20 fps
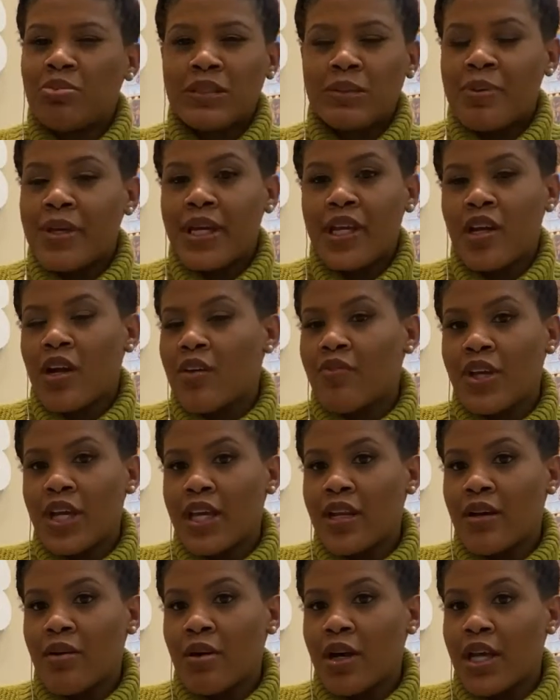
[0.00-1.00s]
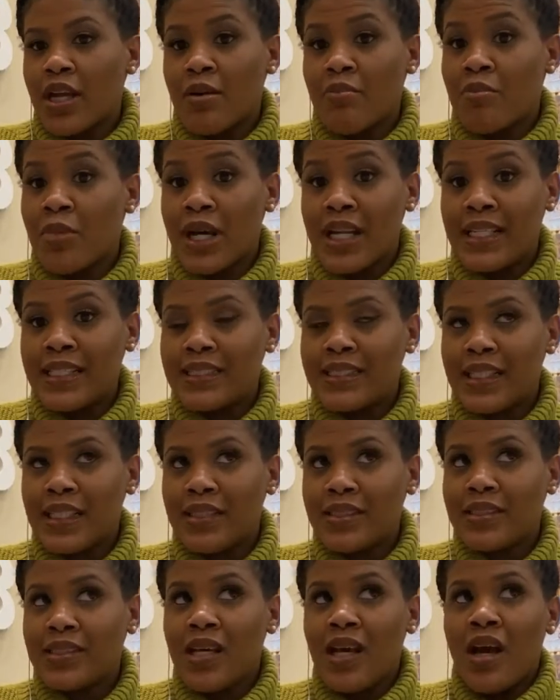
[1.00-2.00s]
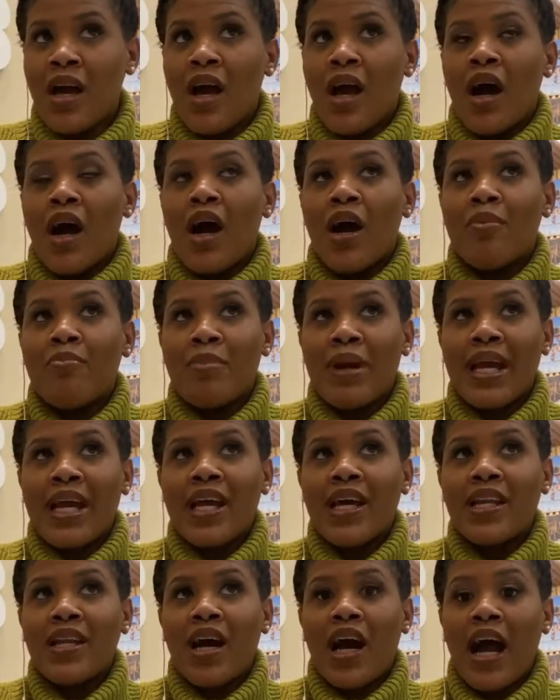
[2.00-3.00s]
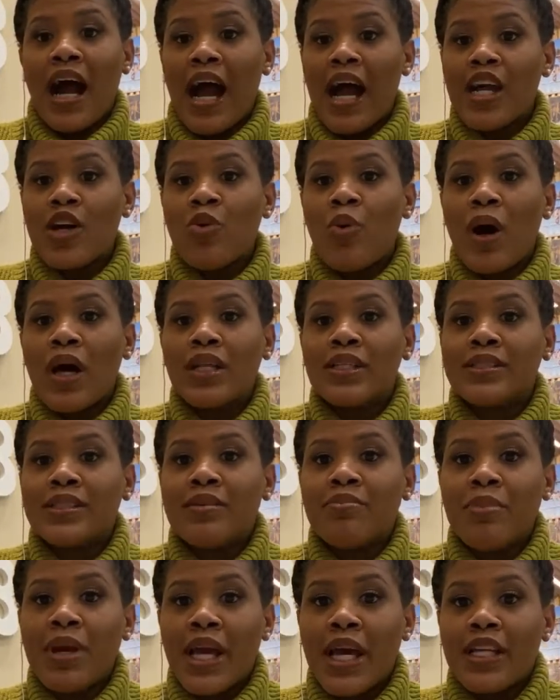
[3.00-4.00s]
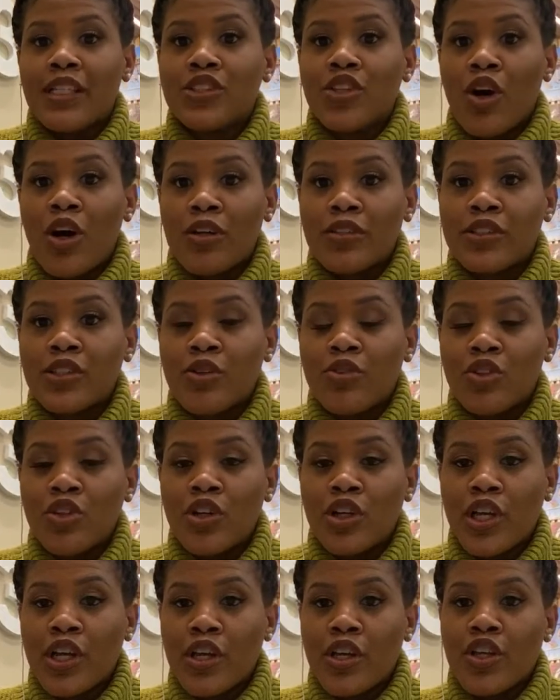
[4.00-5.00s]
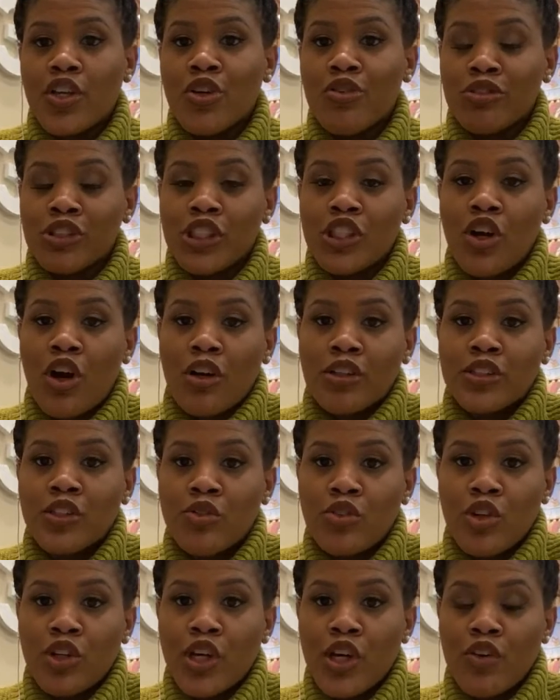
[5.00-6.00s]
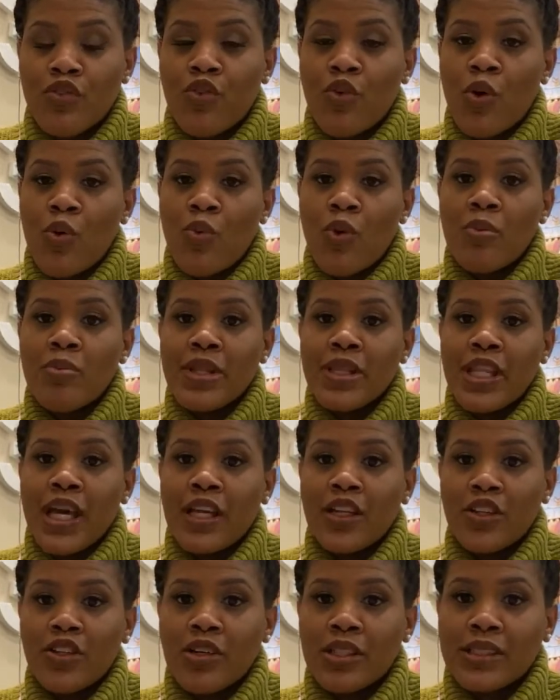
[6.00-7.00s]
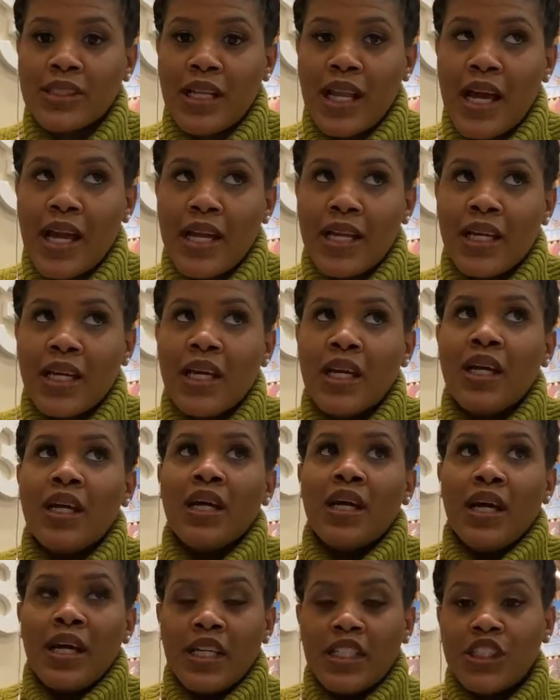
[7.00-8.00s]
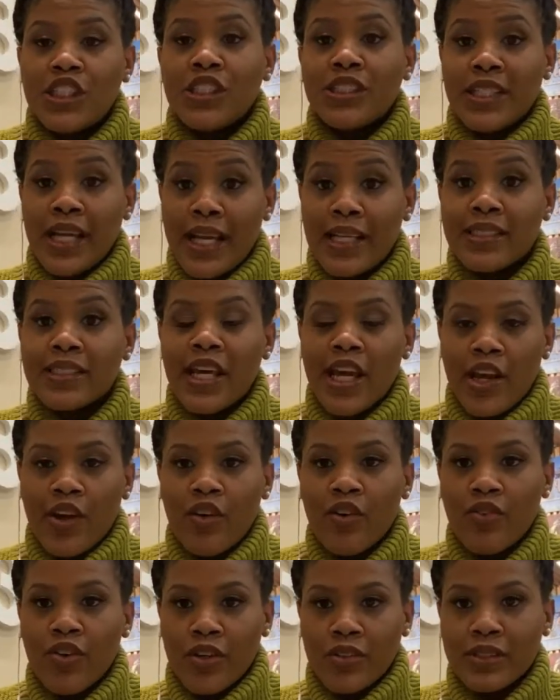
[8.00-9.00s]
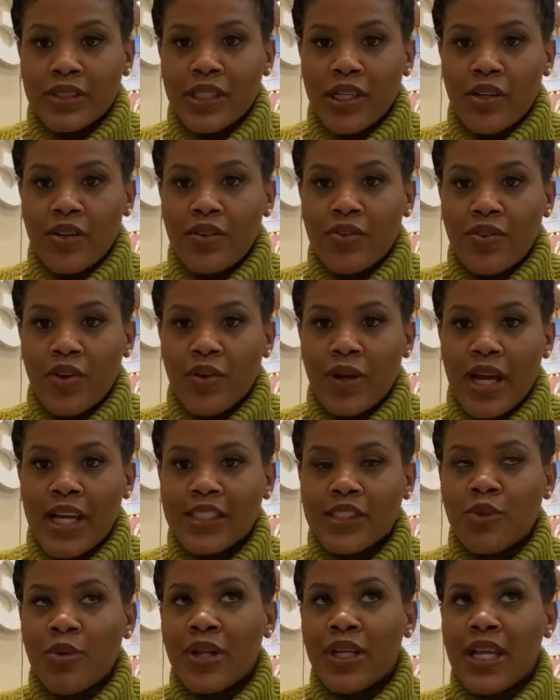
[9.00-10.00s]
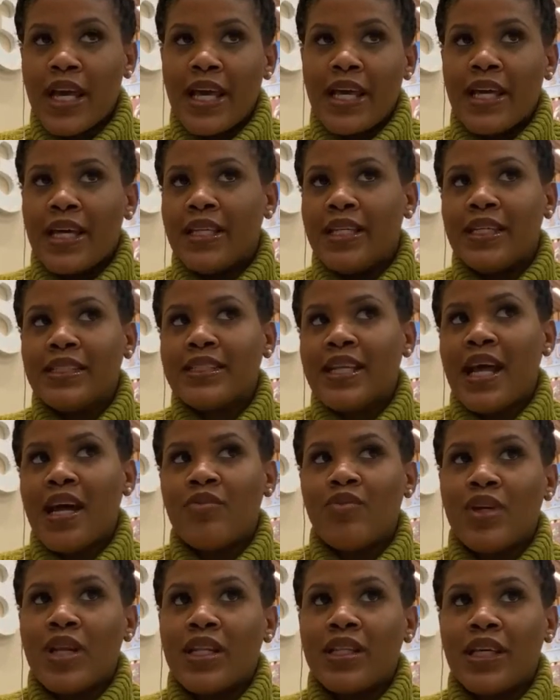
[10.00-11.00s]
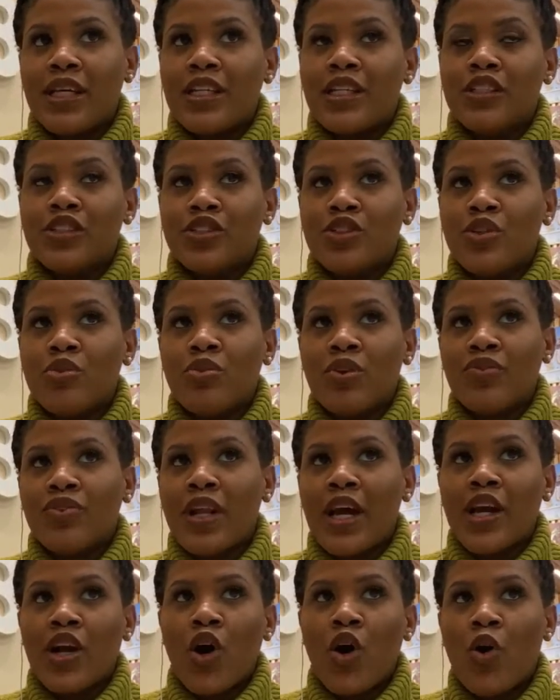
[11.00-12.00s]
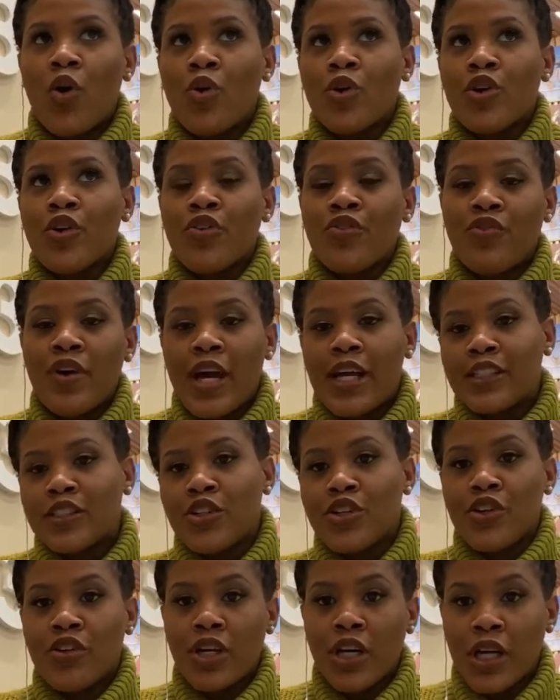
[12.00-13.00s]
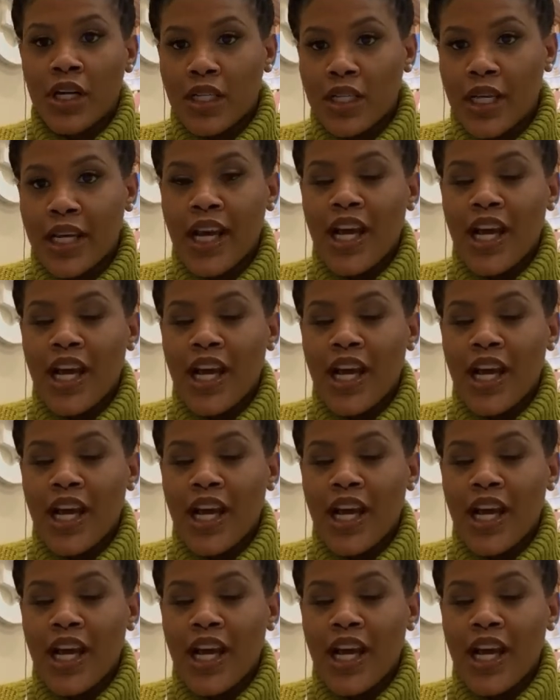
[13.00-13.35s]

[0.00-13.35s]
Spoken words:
speaking of it in a money sense. A high quality man is usually also looking for a woman that looks like she takes care of herself. Okay, so it doesn't have anything to do with like, oh, you're fat so you're ugly.